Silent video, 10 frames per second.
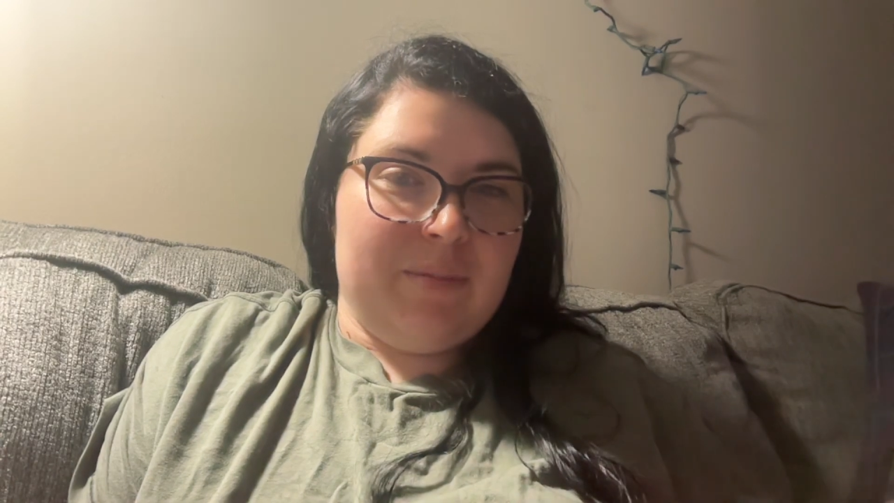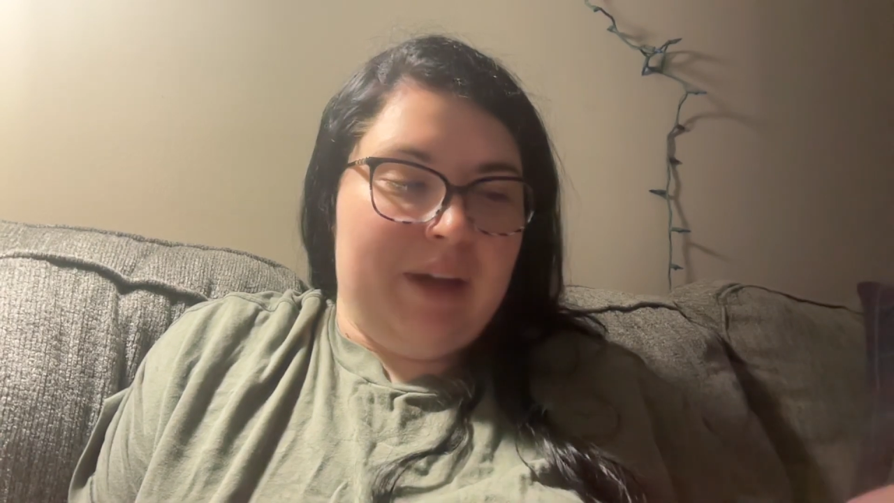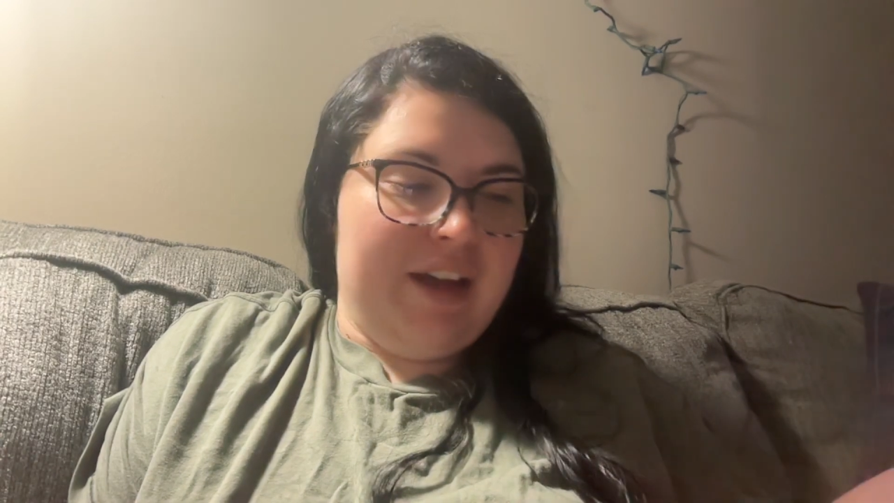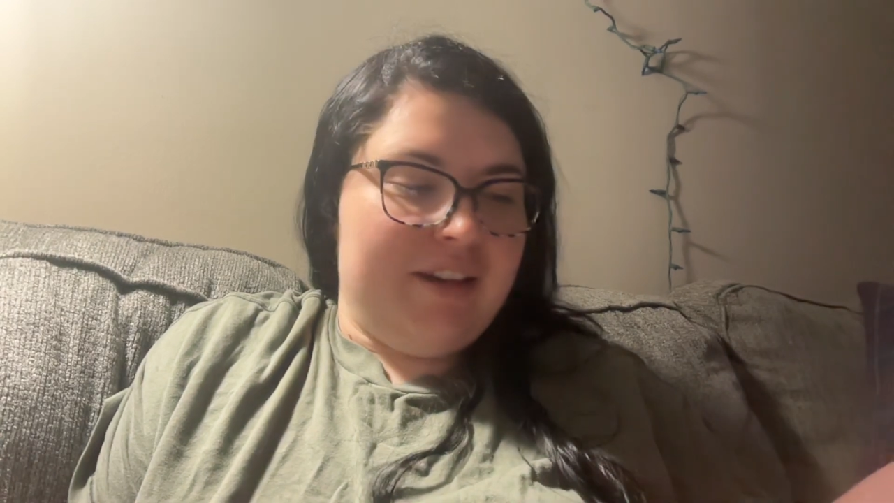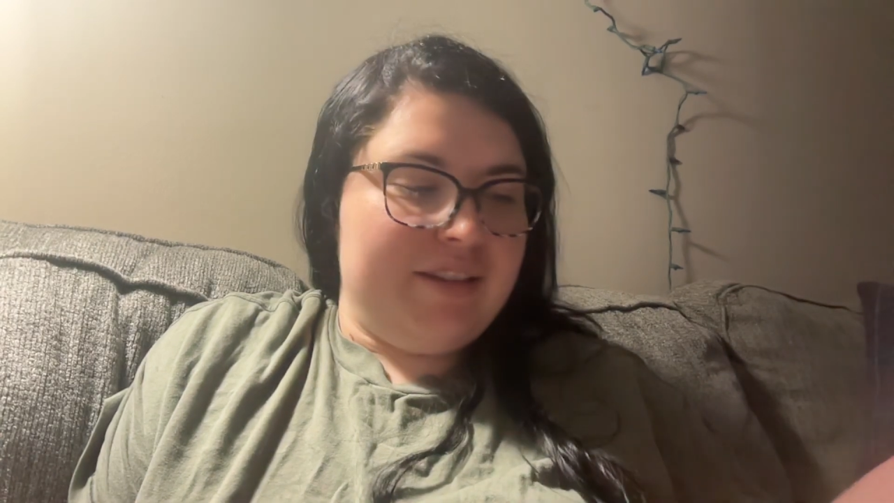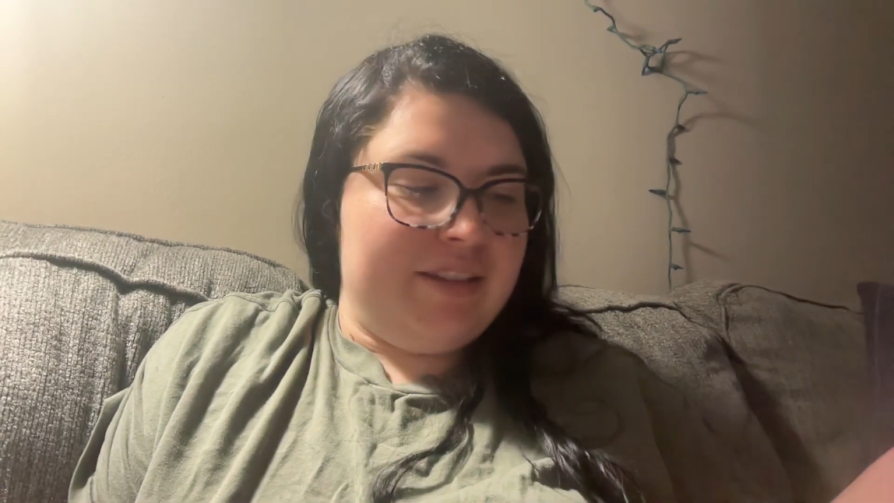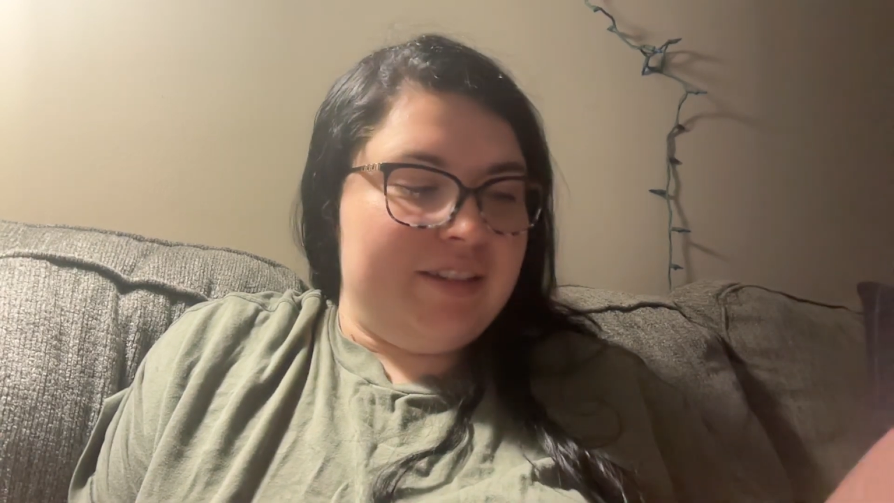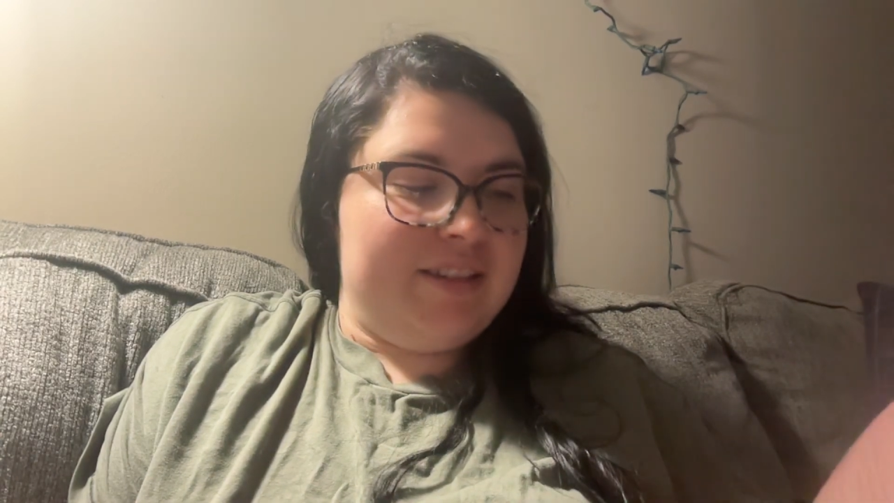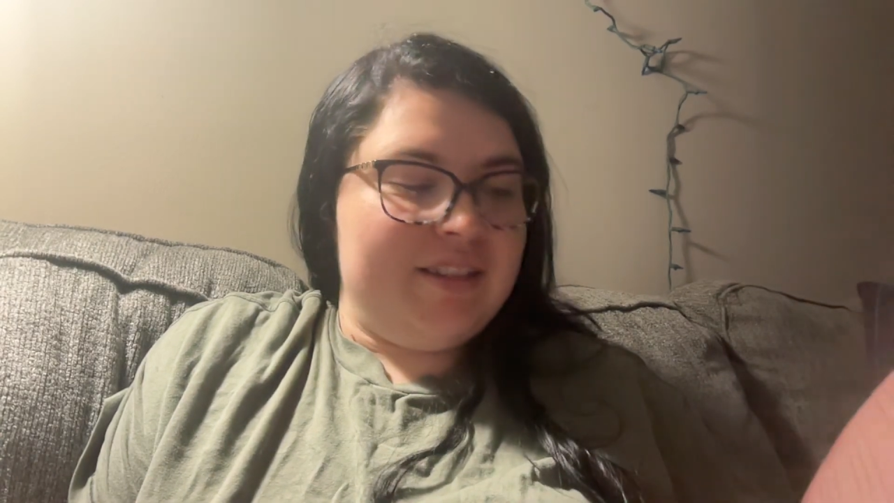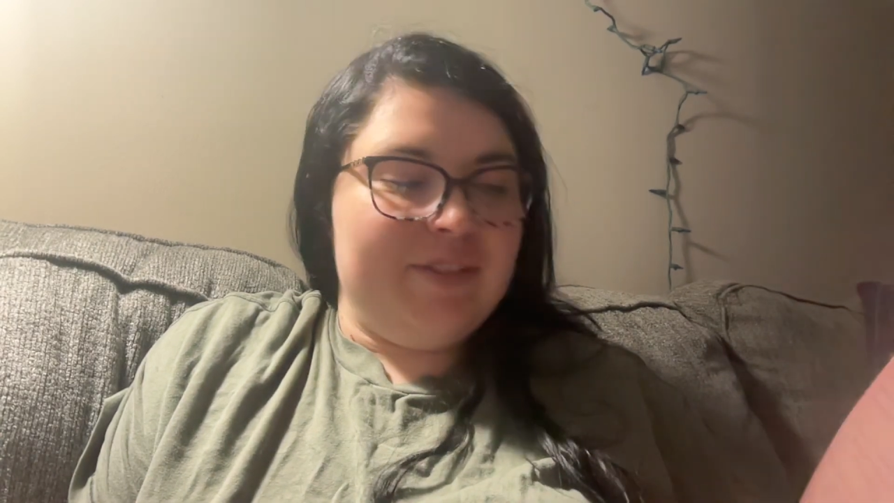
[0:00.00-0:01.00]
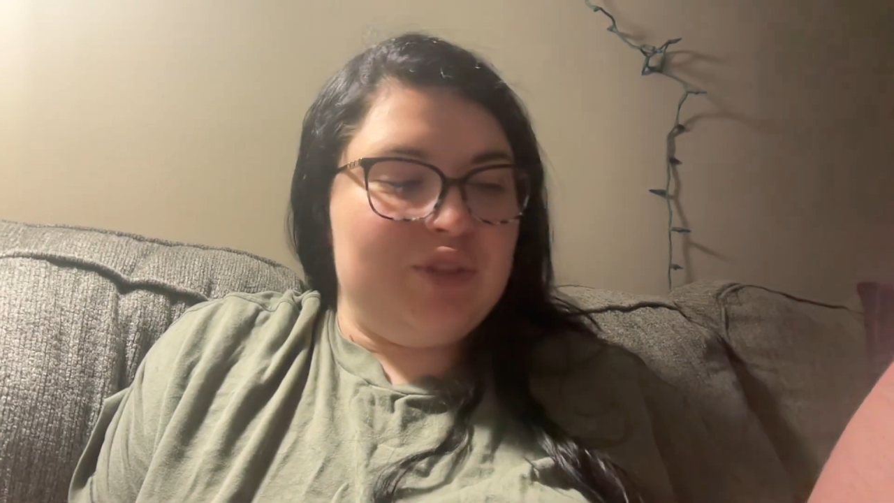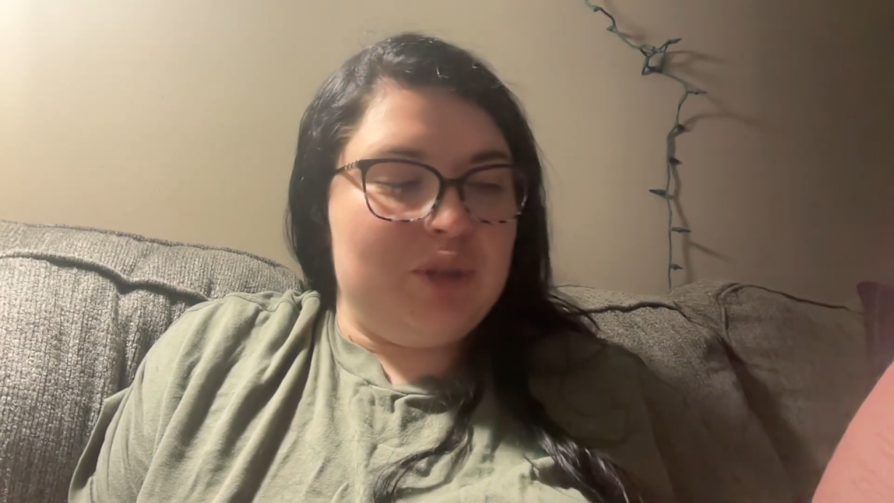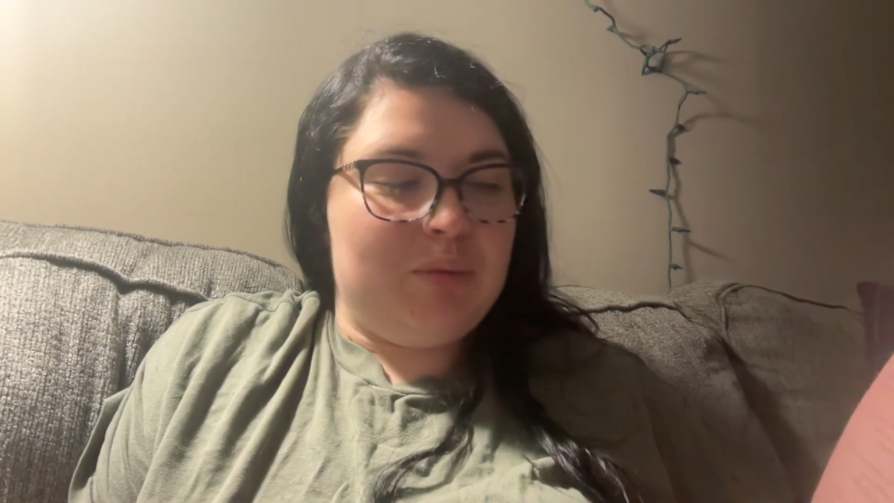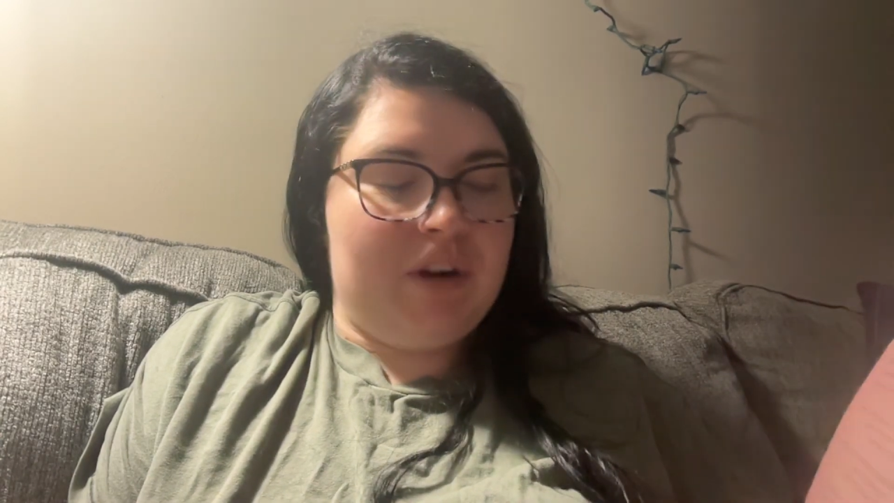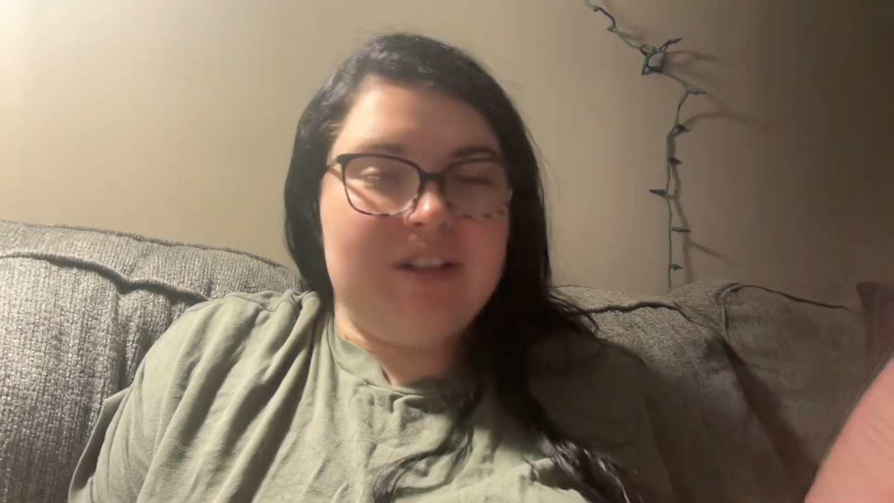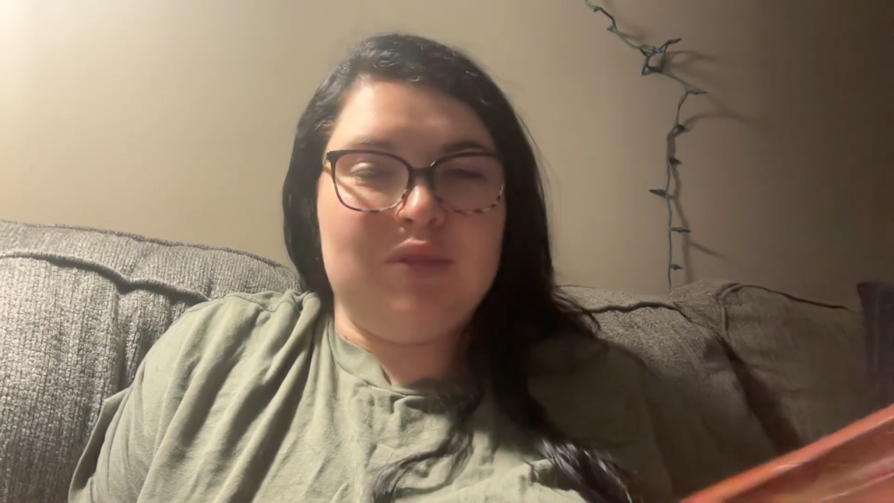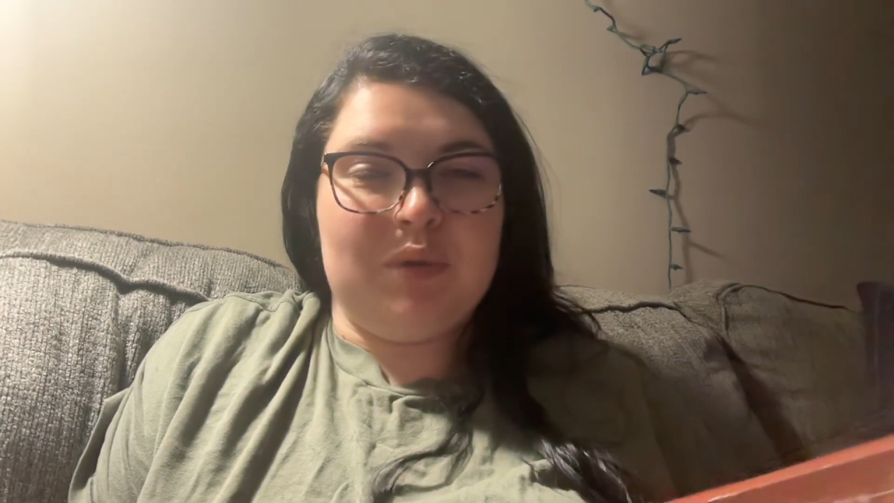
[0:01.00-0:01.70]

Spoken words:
back because it gives you the price,